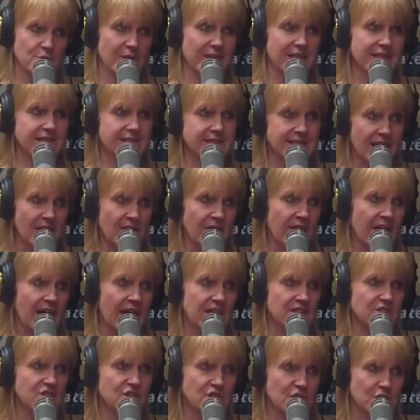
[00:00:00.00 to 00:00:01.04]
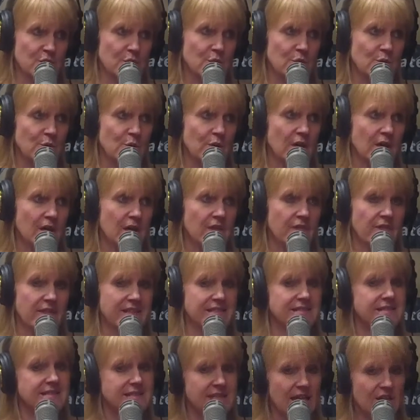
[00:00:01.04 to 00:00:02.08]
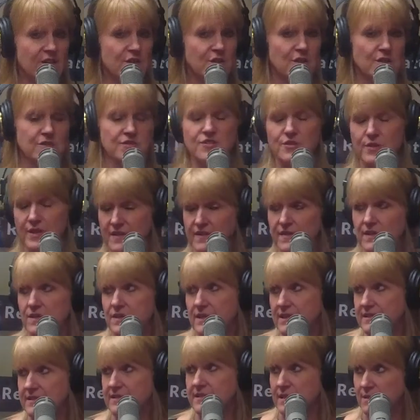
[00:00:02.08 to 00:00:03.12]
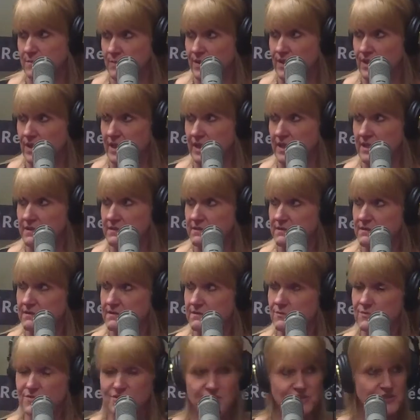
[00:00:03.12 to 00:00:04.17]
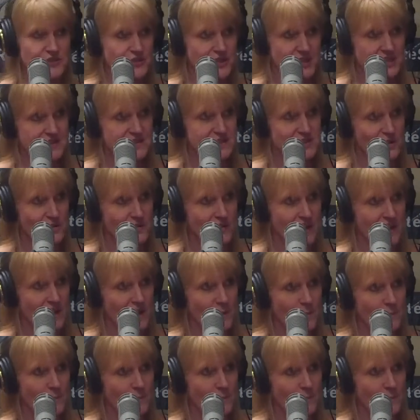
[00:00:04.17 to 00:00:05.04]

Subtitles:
We extend that to the seller during their listing period. Did you guys know that?